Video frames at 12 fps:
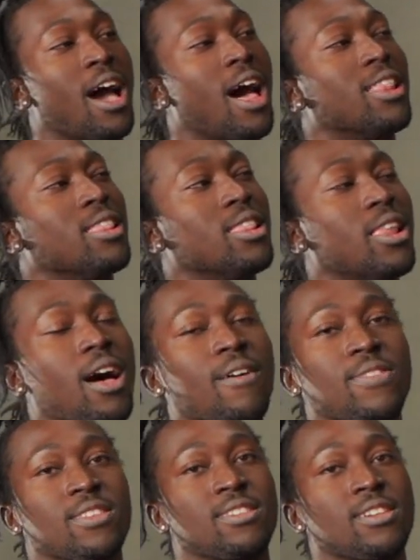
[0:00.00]
I love
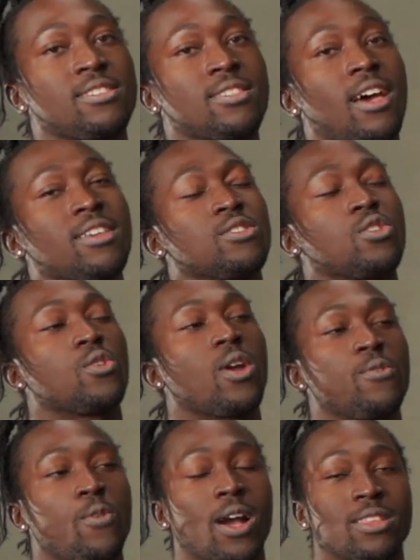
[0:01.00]
this exercise,
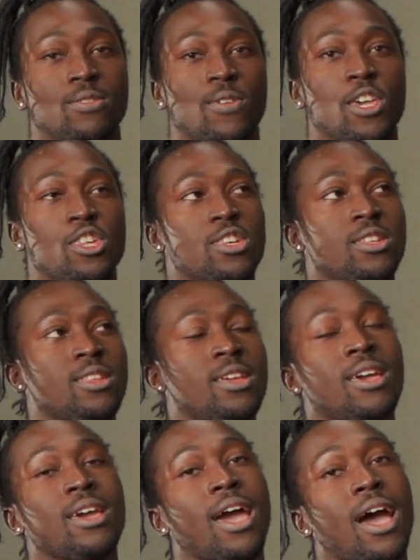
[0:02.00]
great for activation.
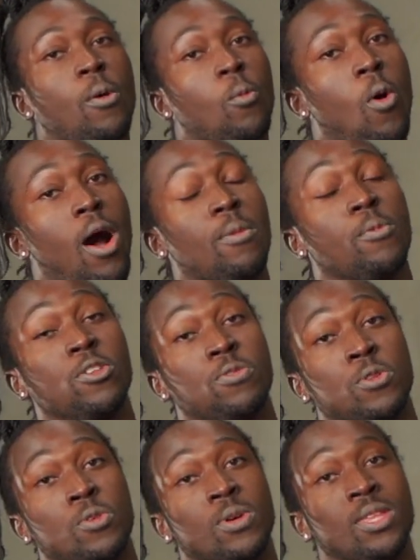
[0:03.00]
What I'm going to
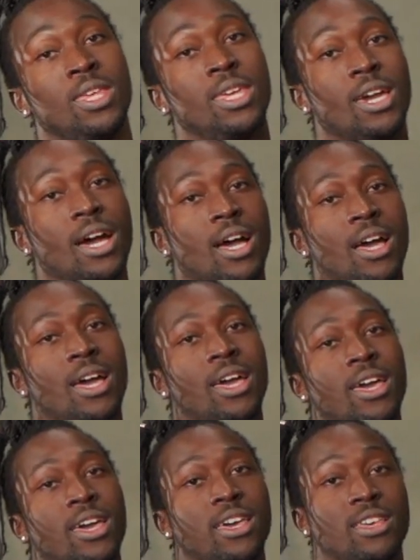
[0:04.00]
be doing here
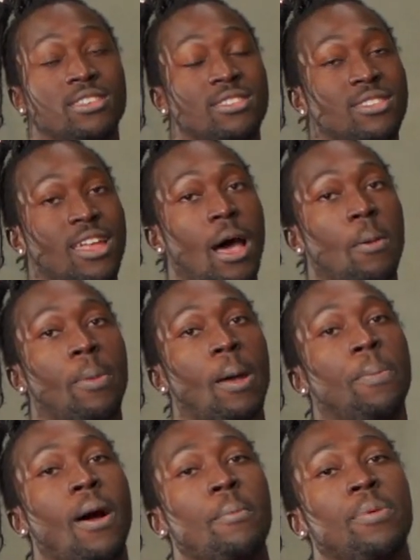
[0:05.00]
is start by
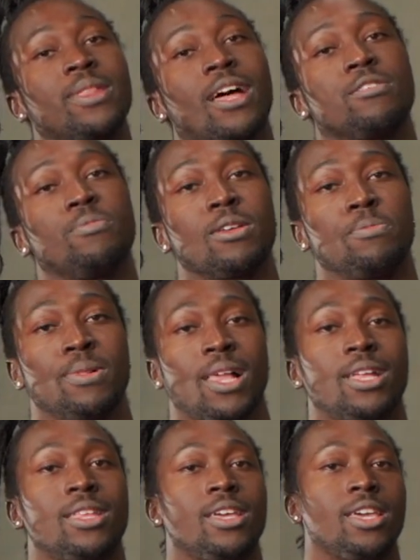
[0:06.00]
pumping as much
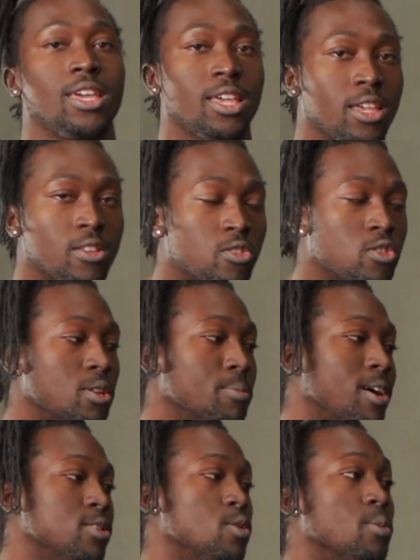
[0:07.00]
blood into the
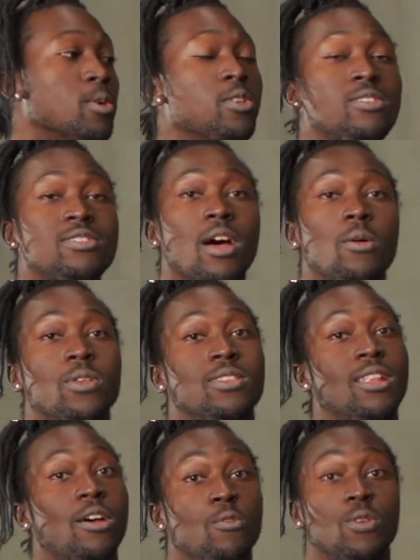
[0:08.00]
muscle. I'm going to start with
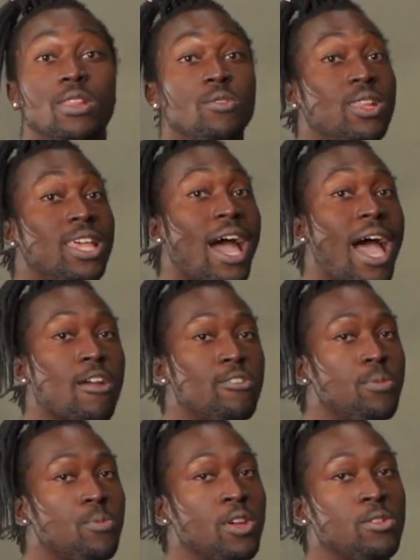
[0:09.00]
a really, really high
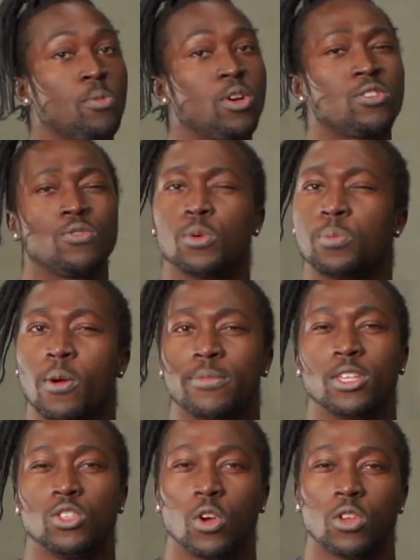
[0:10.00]
rep range. Most of you
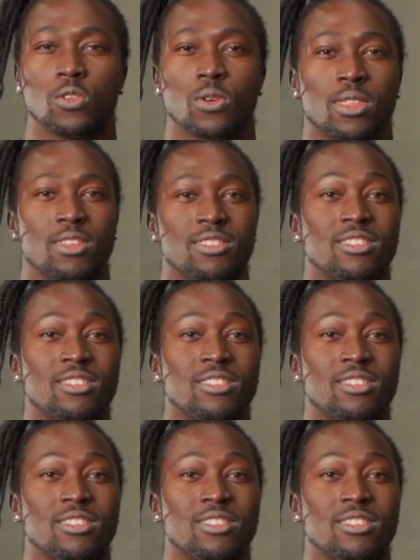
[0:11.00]
probably don't do this.